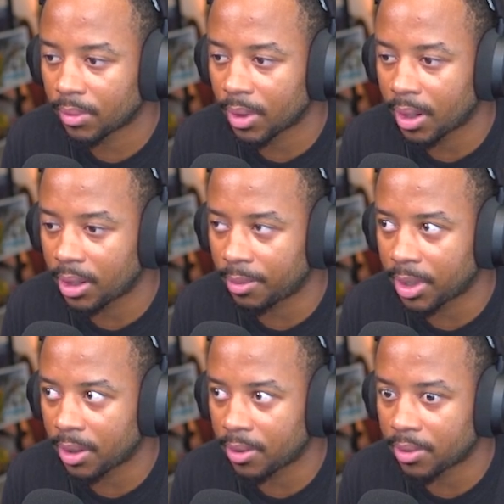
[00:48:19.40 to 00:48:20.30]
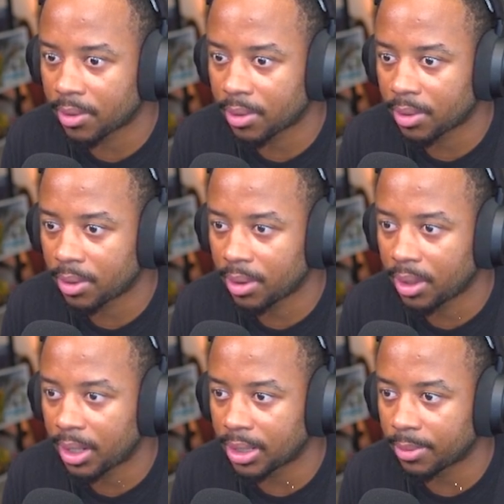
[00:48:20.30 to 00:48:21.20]
Alright, there we go.
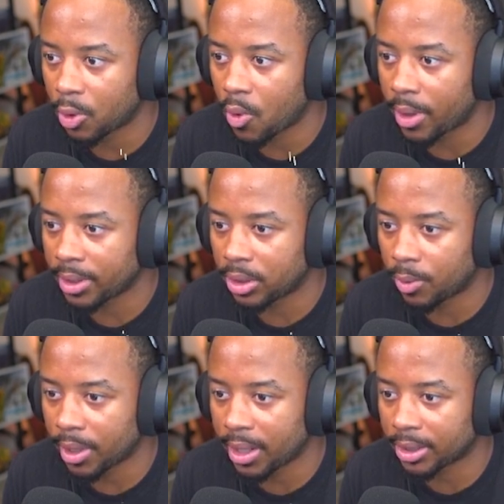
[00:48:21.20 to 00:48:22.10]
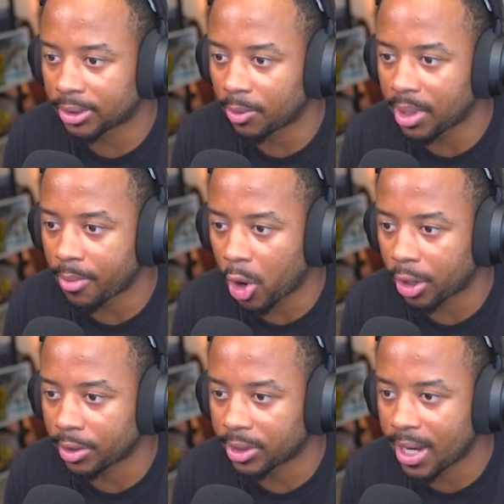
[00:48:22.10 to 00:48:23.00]
Get some coins. Dude, we're going to get so many
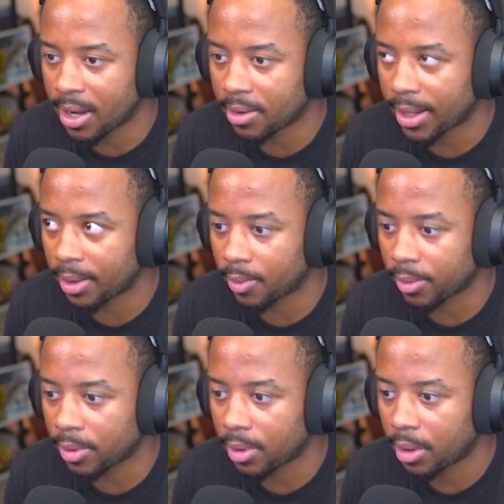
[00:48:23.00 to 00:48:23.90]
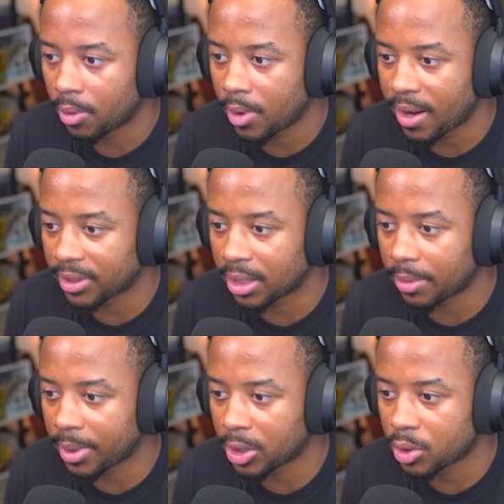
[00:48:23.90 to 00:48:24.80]
markers now. Like, we'll have to get the
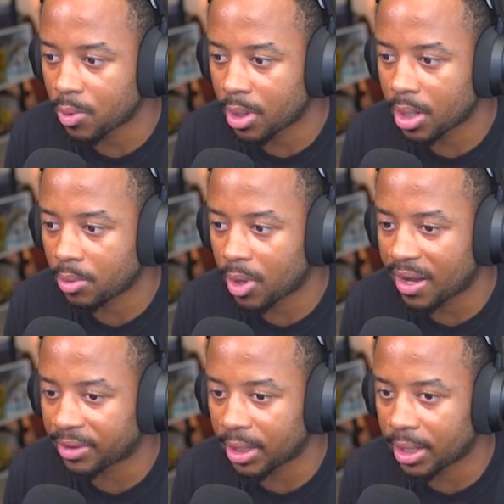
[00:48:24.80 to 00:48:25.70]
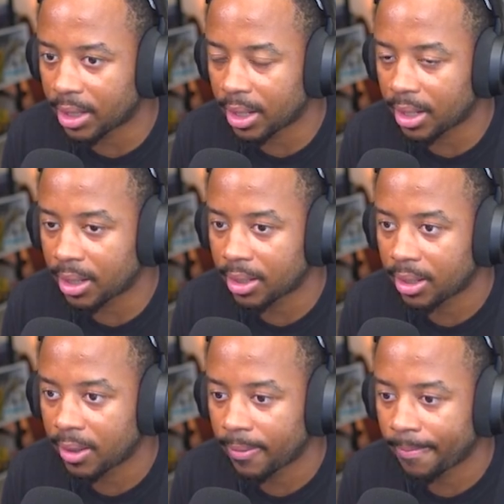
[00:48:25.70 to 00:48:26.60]
bench one. We'll have to get a
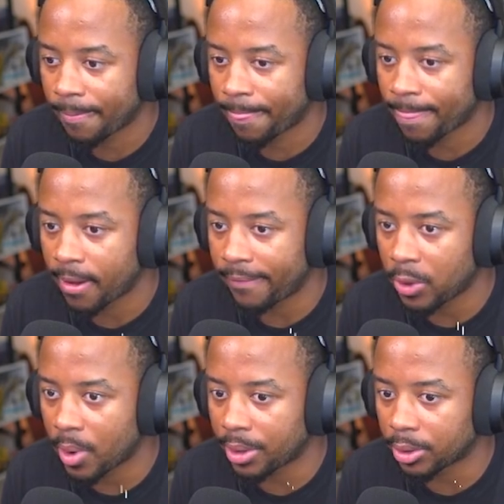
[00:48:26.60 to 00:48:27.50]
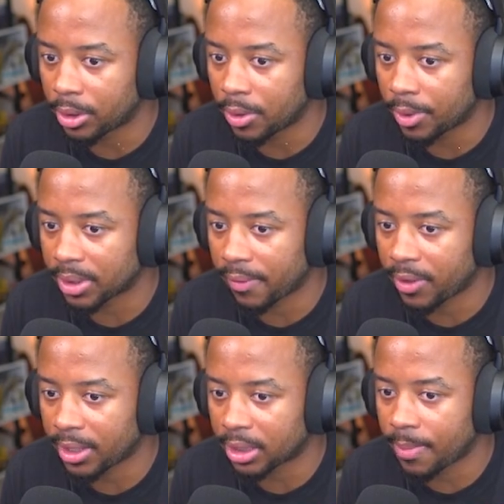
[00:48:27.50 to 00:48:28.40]
few others too. Because I feel
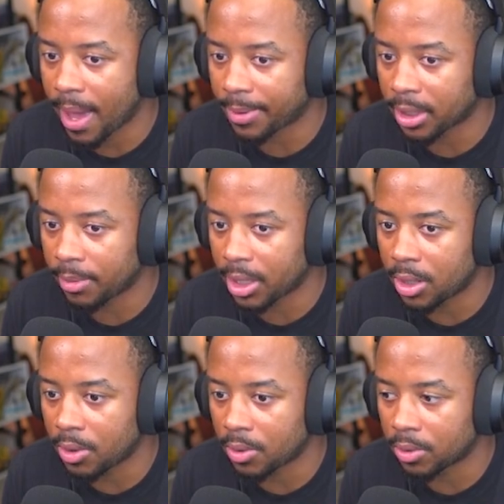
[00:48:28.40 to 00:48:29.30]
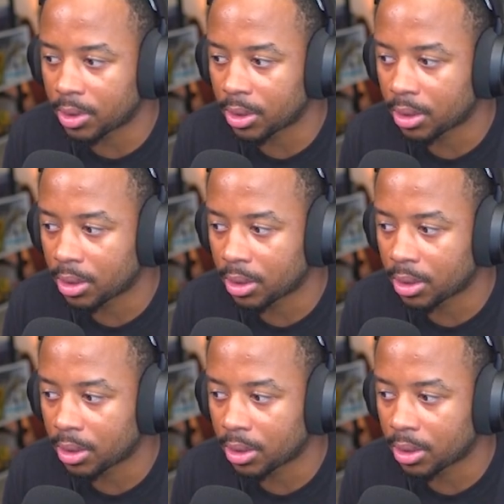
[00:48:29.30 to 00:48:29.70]
like this map is going to be huge.